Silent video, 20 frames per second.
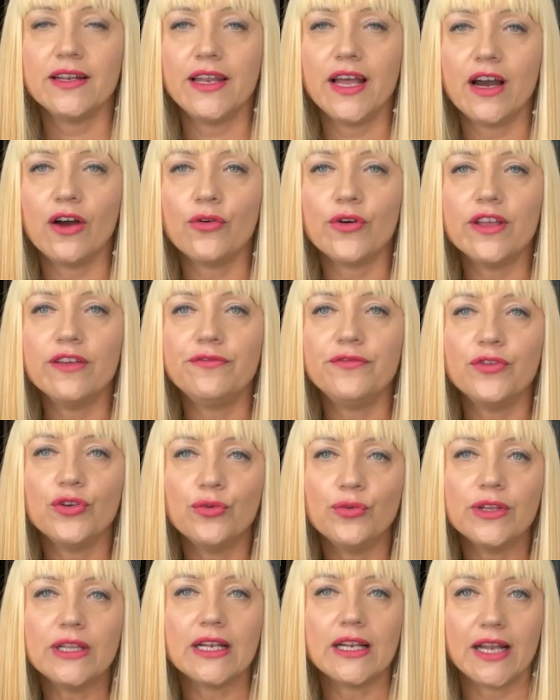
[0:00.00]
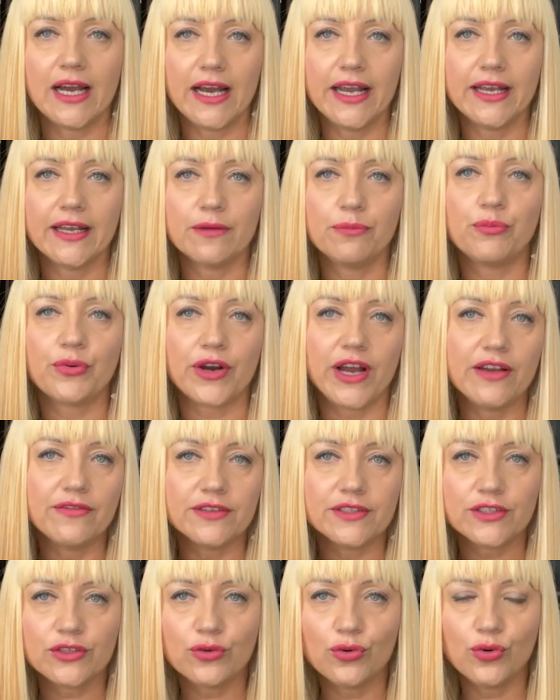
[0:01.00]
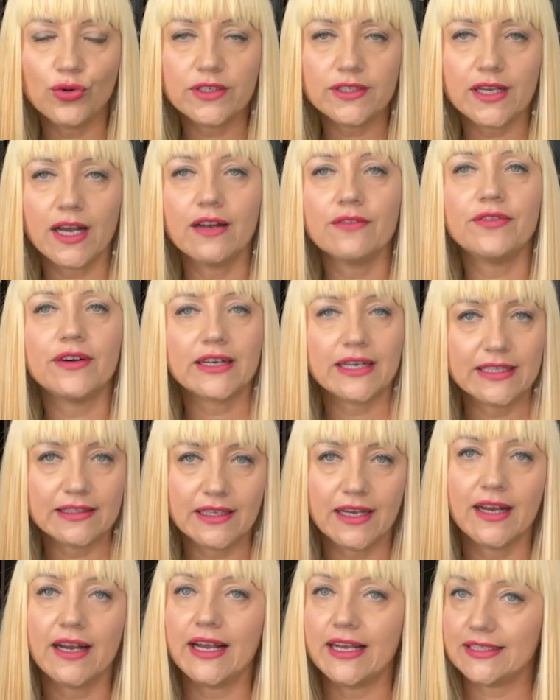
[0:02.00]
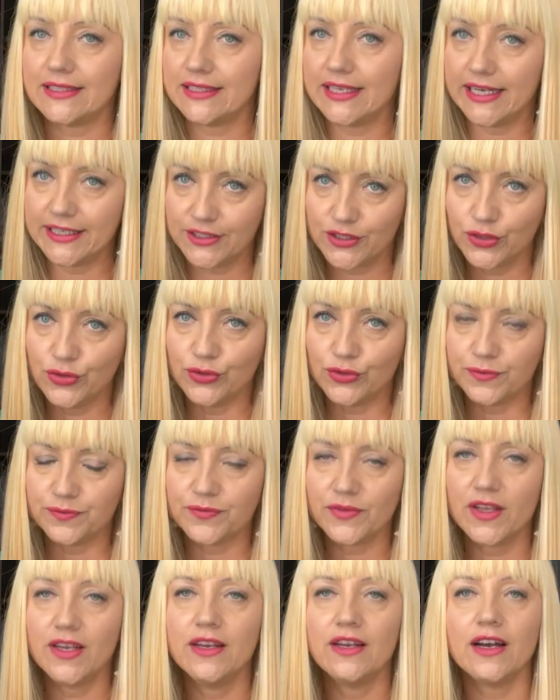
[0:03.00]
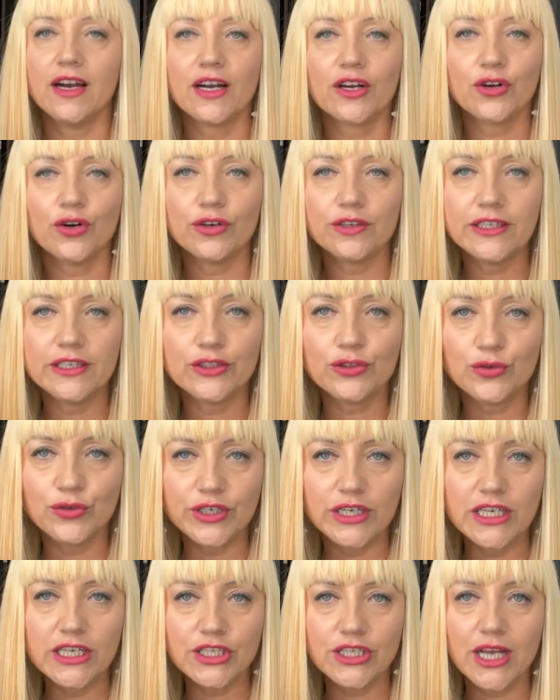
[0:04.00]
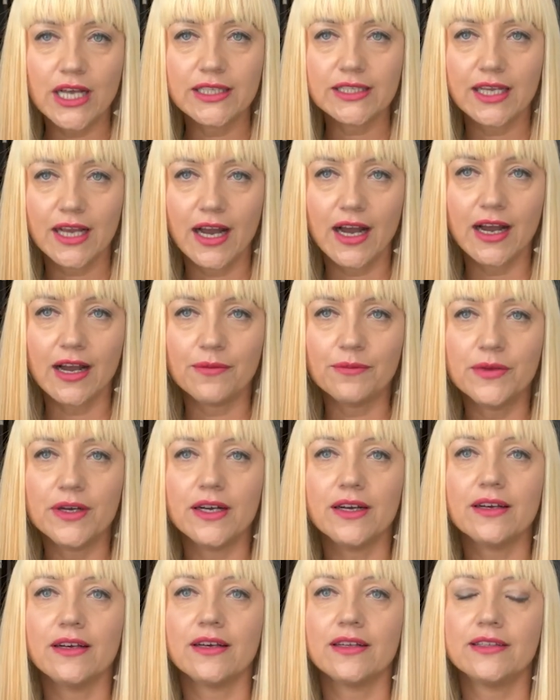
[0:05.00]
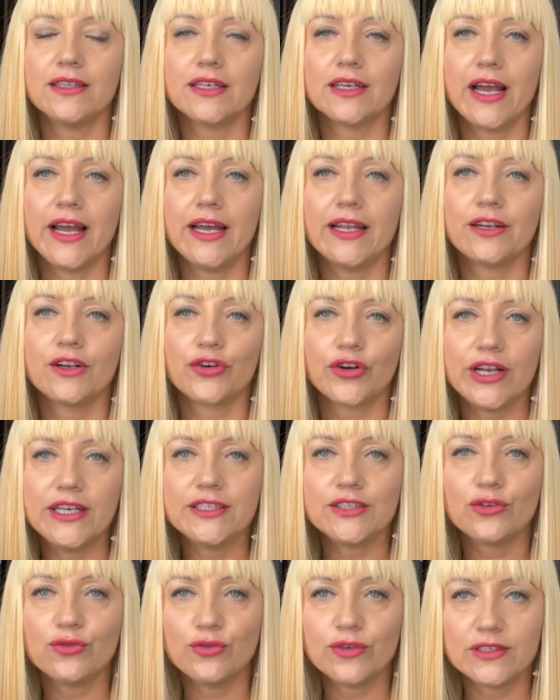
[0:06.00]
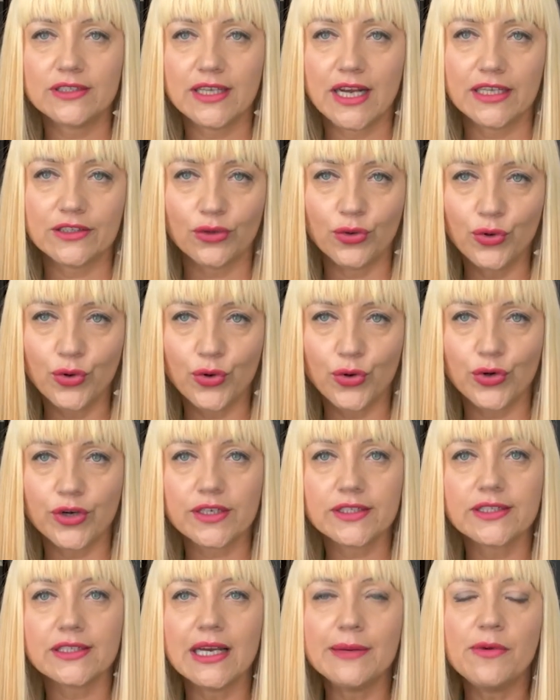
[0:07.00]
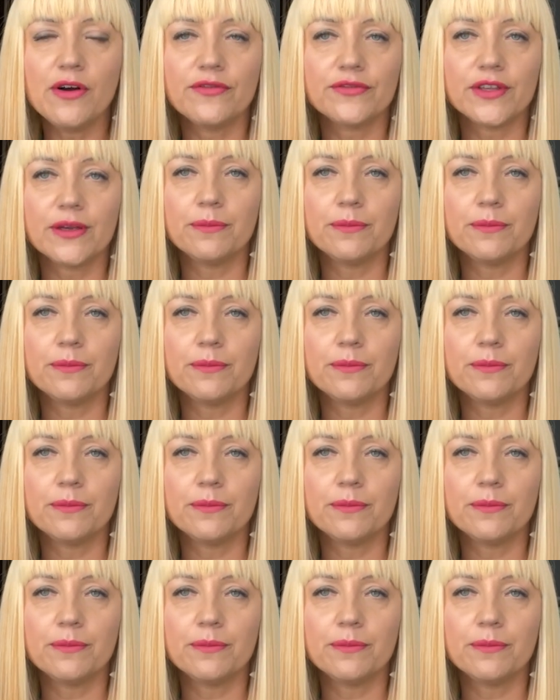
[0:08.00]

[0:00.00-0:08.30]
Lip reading: Now, if you would like private schools, Alpharetta has that too. According to niche.com and grayschools.org, some of the